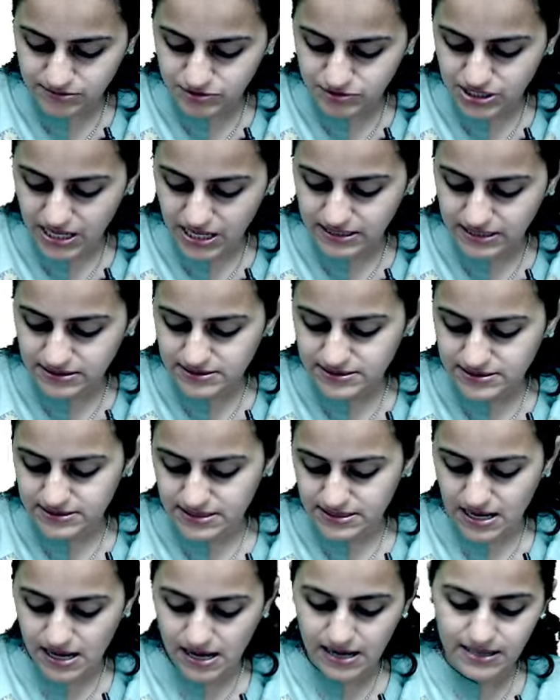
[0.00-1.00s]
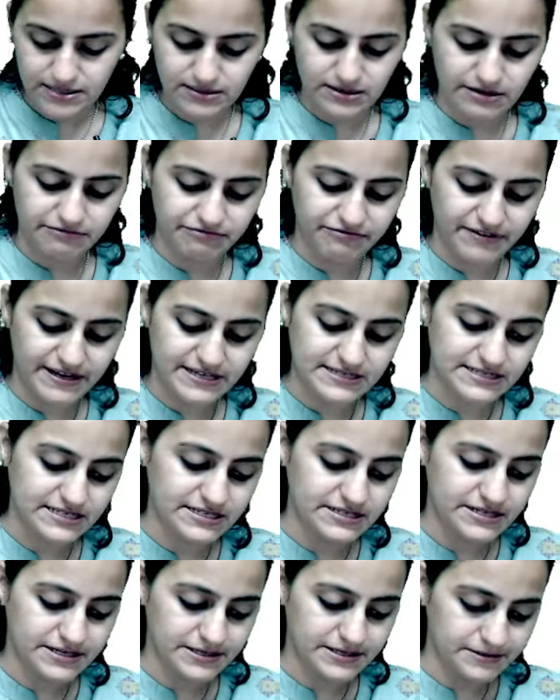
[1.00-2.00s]
channels are
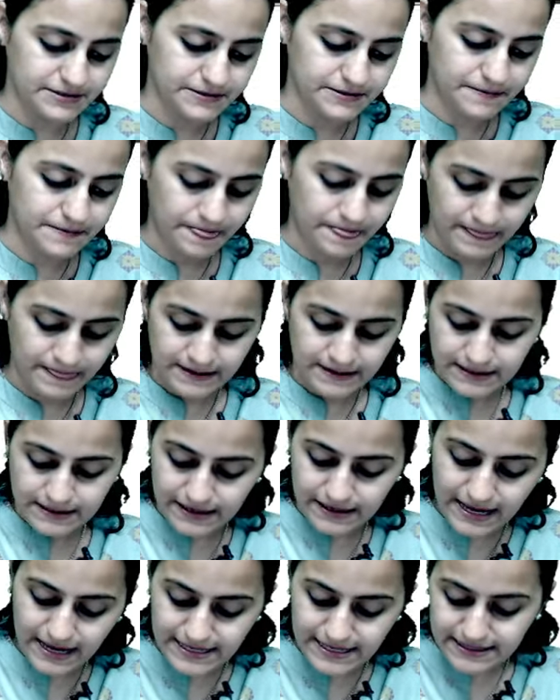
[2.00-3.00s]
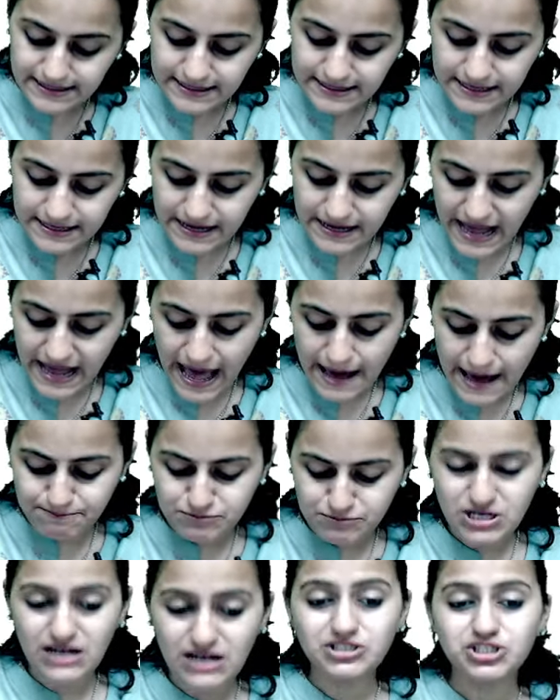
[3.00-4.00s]
affected here. Right, gap
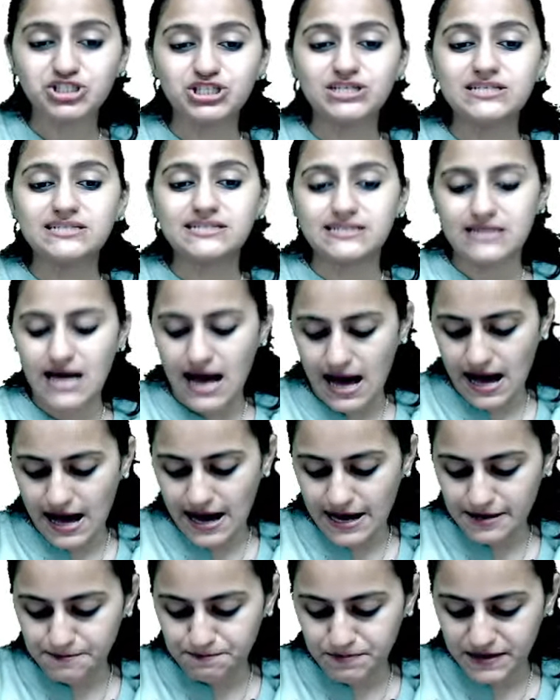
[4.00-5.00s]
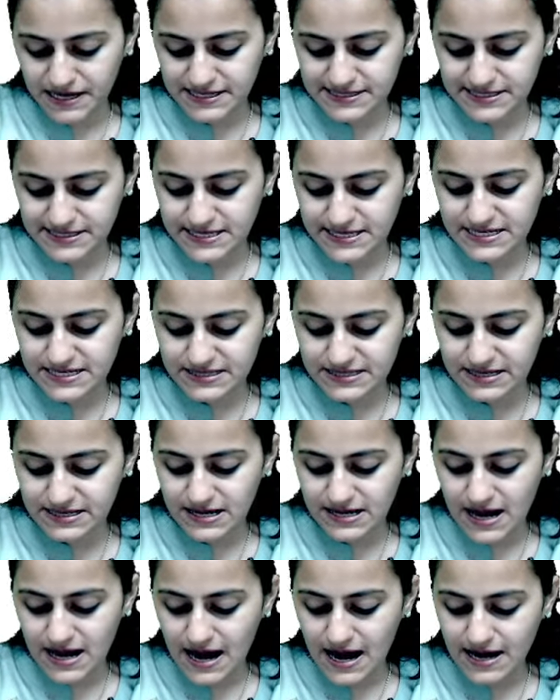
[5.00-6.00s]
junctions are present in the
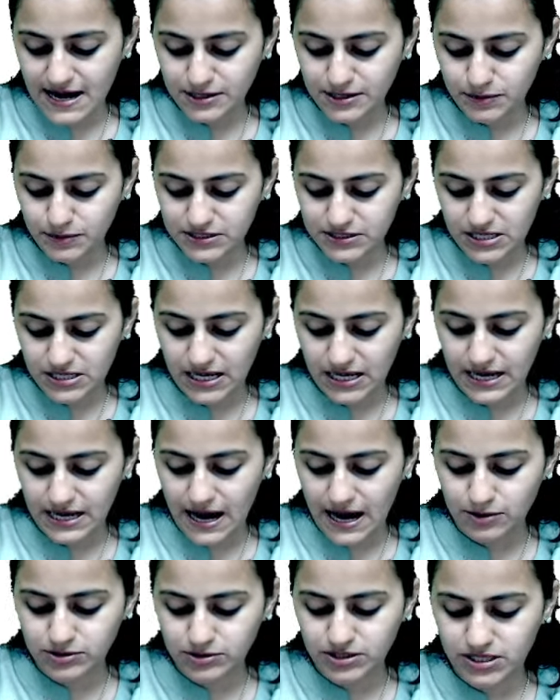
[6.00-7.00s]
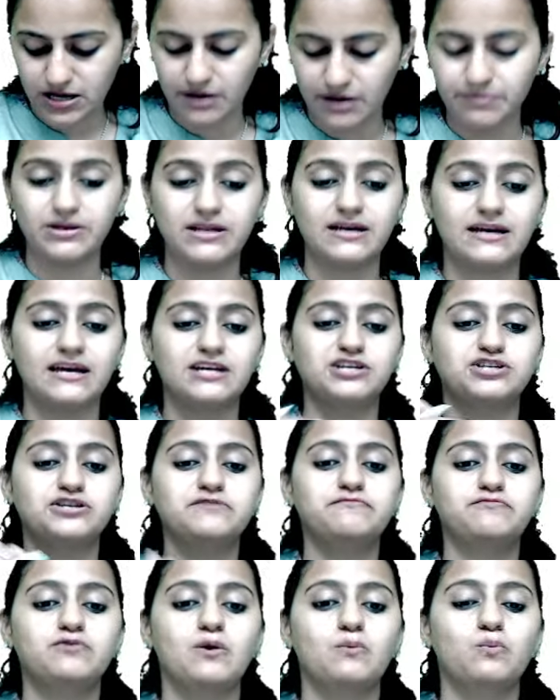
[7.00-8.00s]
heart which allow the communication
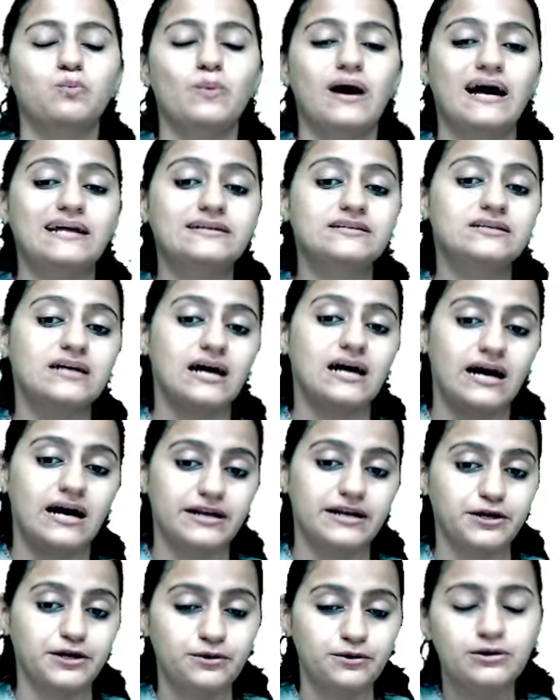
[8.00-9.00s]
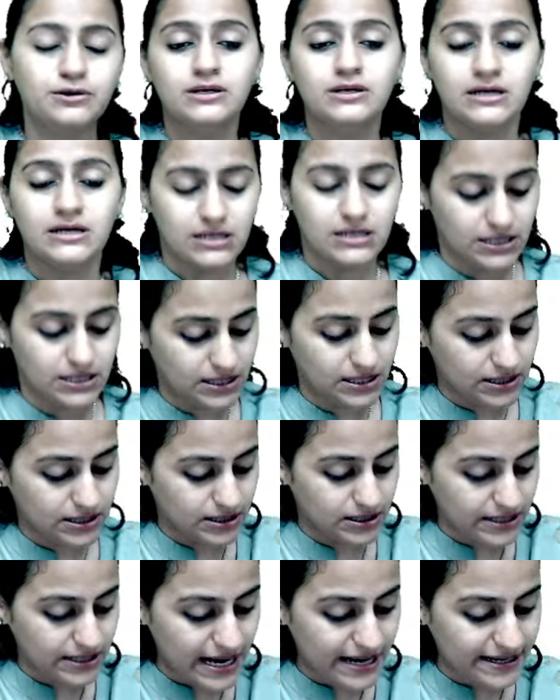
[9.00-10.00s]
from one cardiac
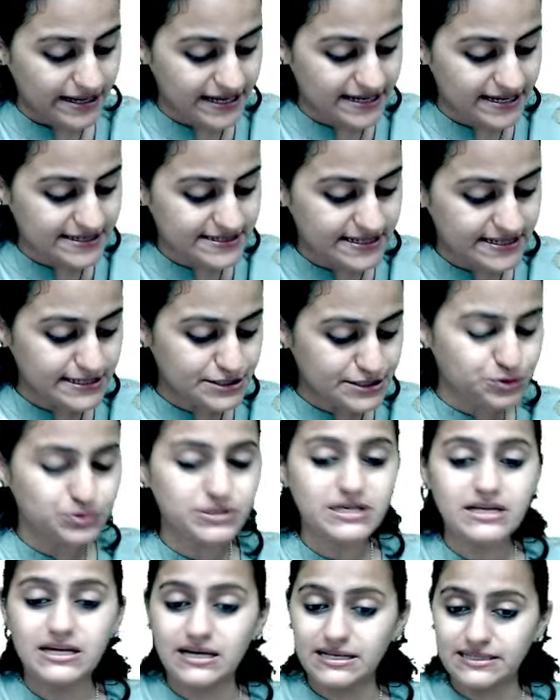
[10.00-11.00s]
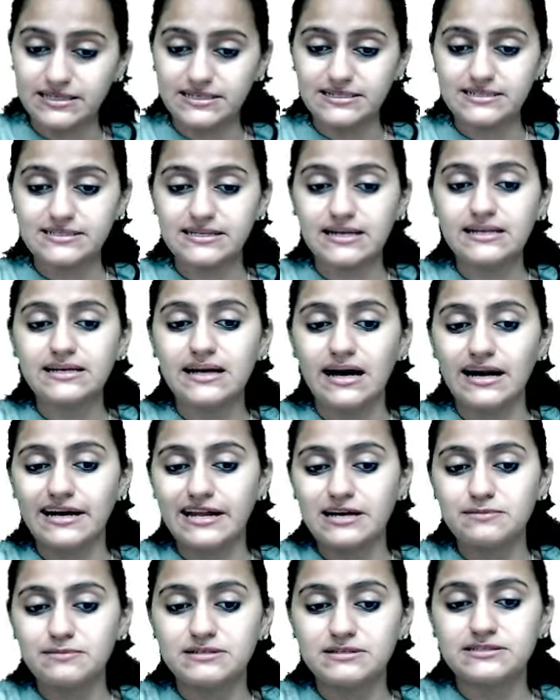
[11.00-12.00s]
cell to the other cell,
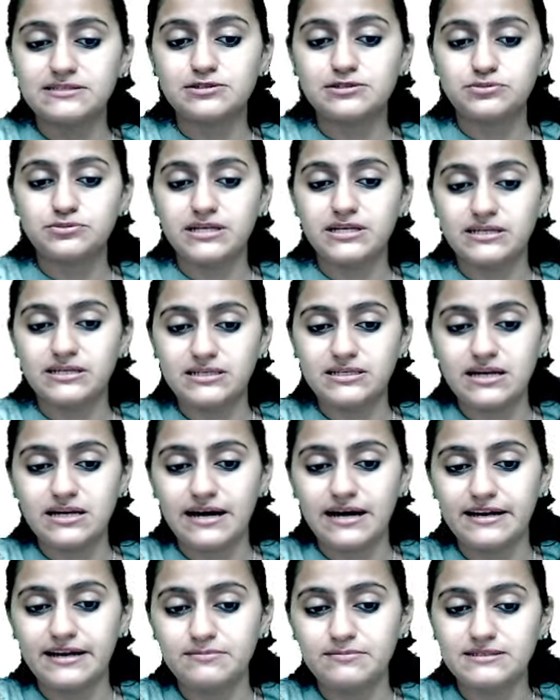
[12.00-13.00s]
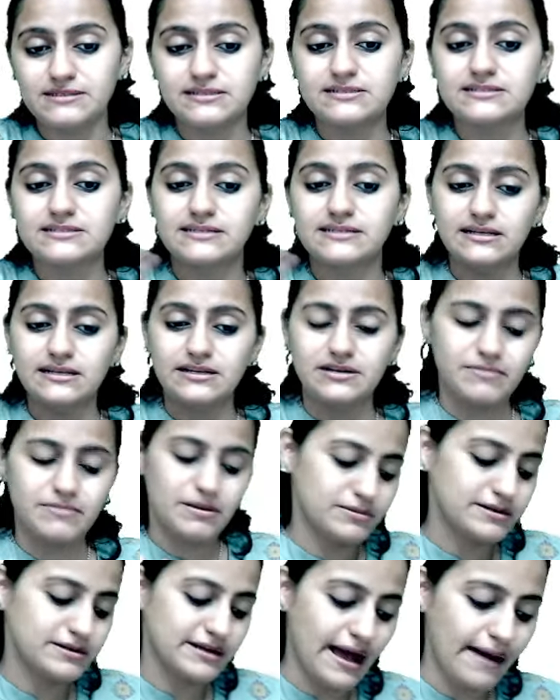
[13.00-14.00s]
cardiac muscle to the other cardiac muscle cell.
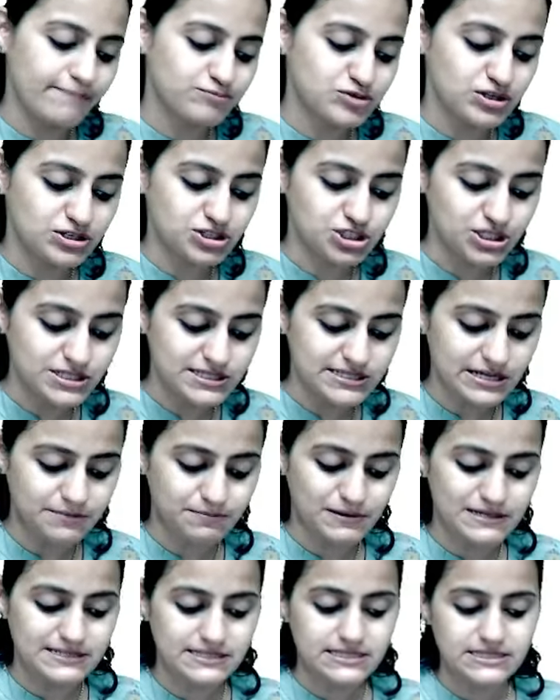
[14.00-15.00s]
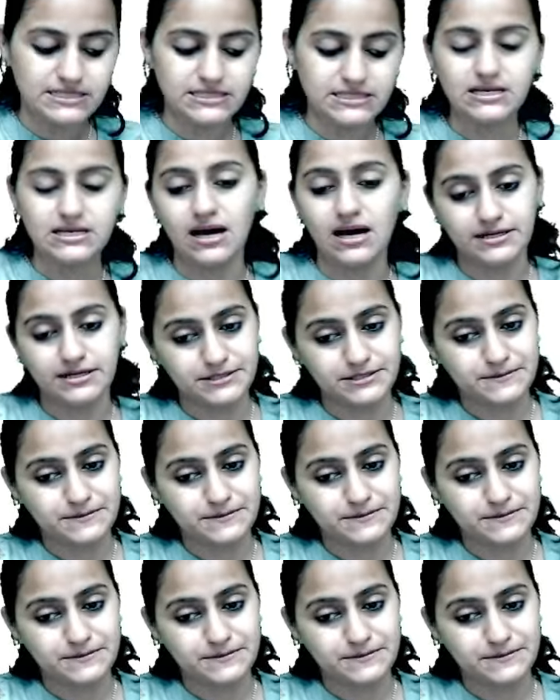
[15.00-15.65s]
Remember, gap junctions are present in heart.